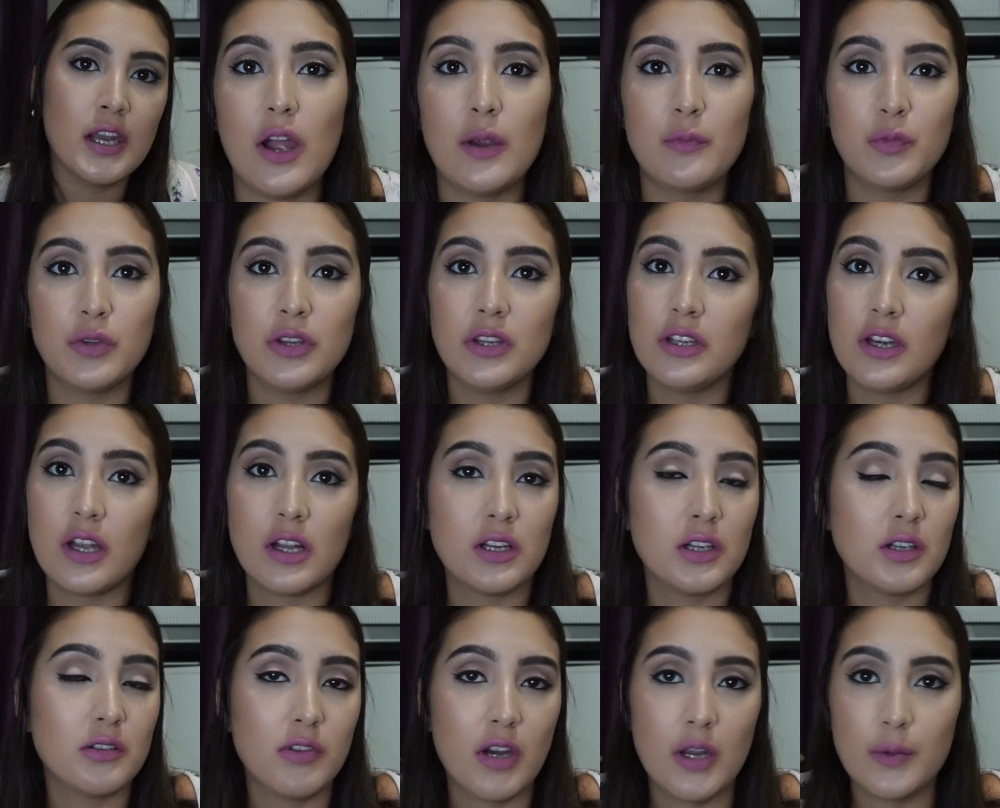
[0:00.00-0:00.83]
I'm really not
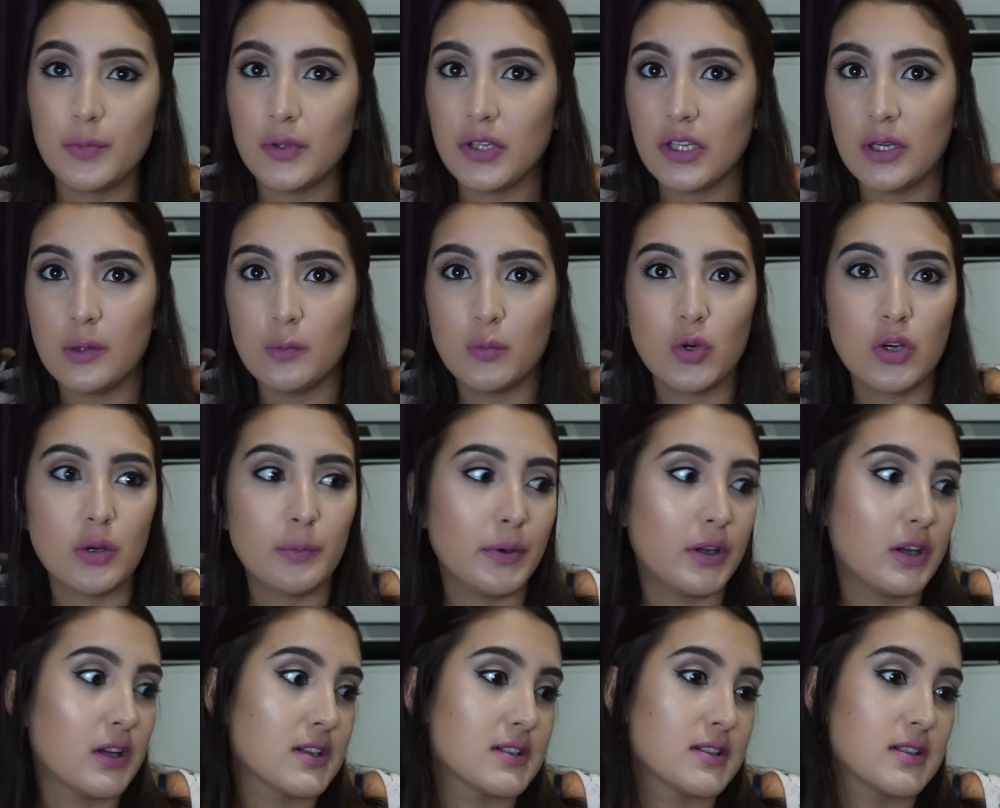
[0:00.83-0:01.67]
gonna ramble anymore
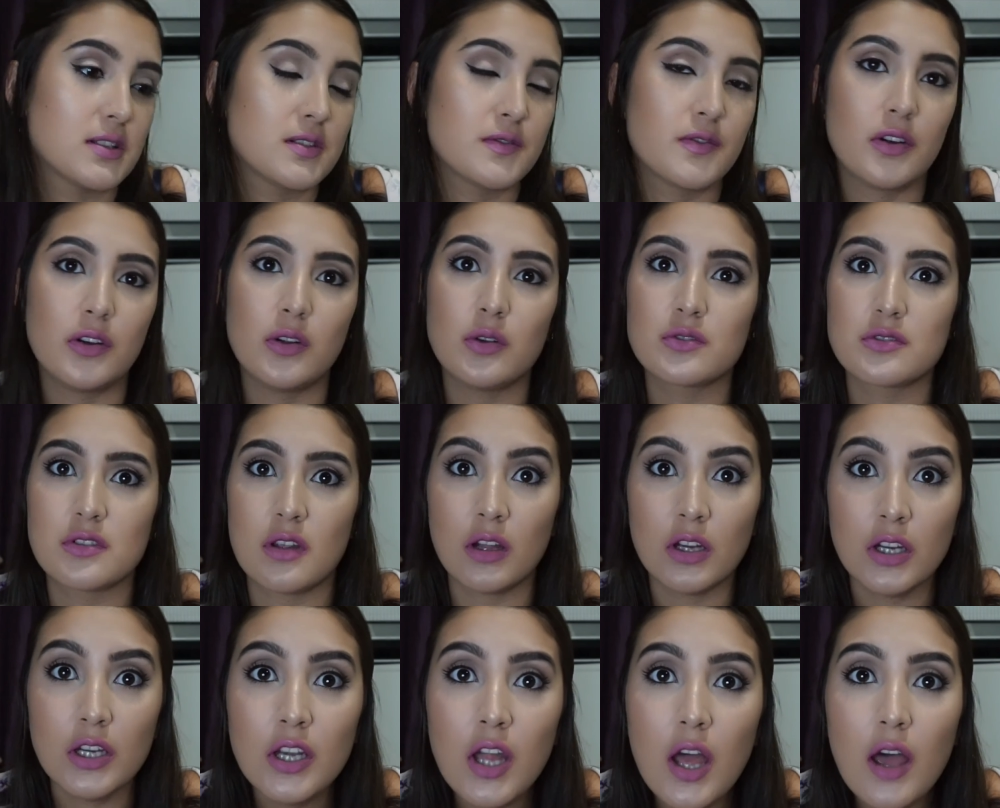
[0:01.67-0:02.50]
because this video is
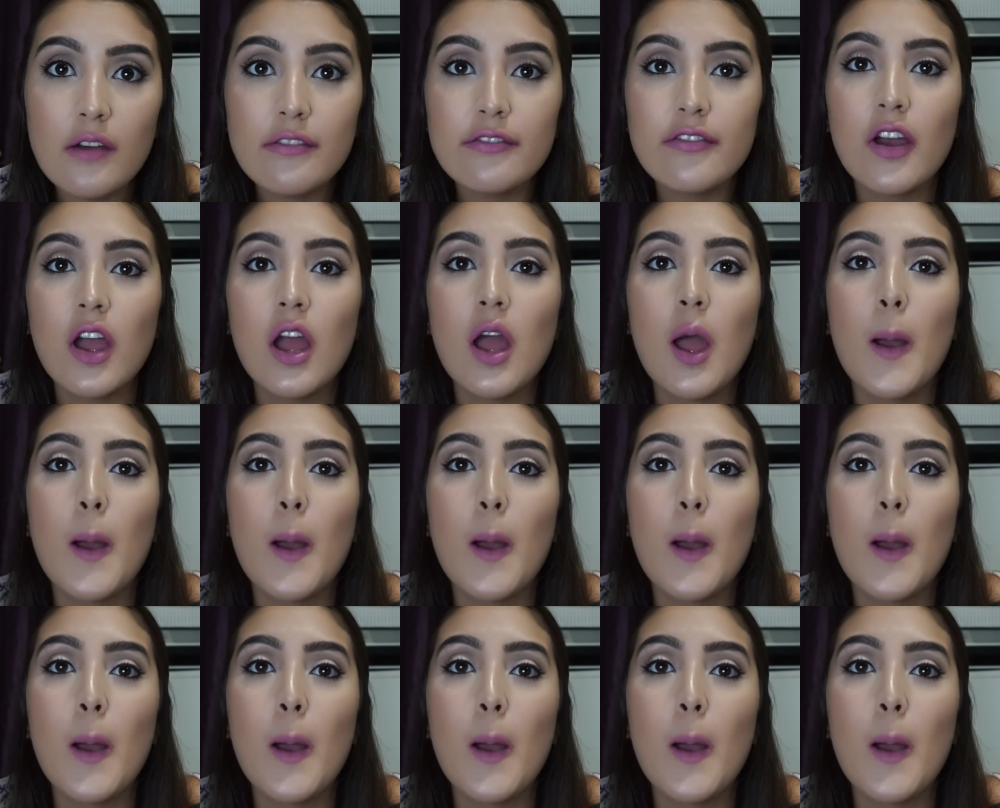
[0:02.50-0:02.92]
long enough.